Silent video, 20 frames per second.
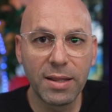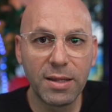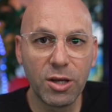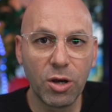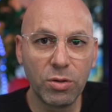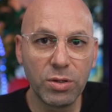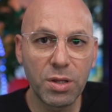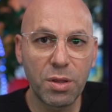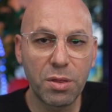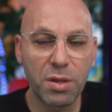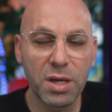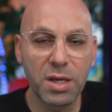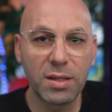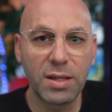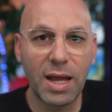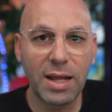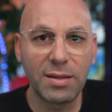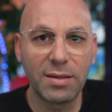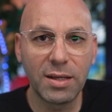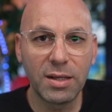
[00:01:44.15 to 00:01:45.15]
The only thing
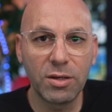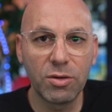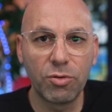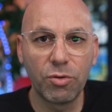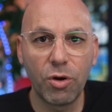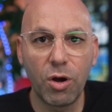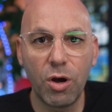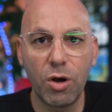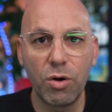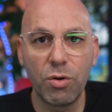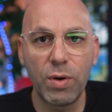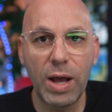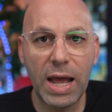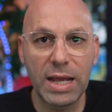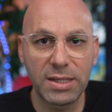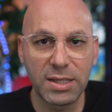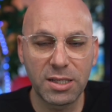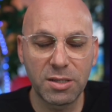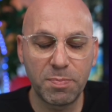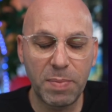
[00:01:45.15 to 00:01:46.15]
that didn't grow
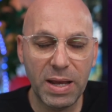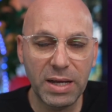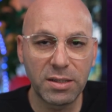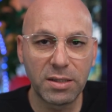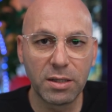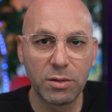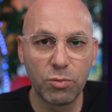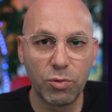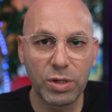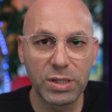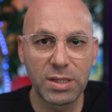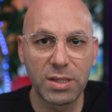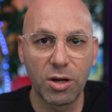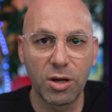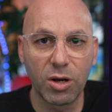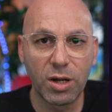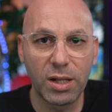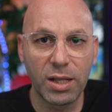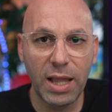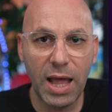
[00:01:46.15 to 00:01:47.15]
as expected was their
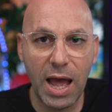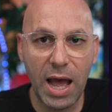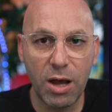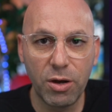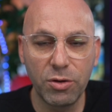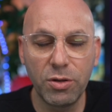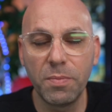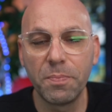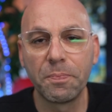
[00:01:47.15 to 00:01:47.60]
cloud,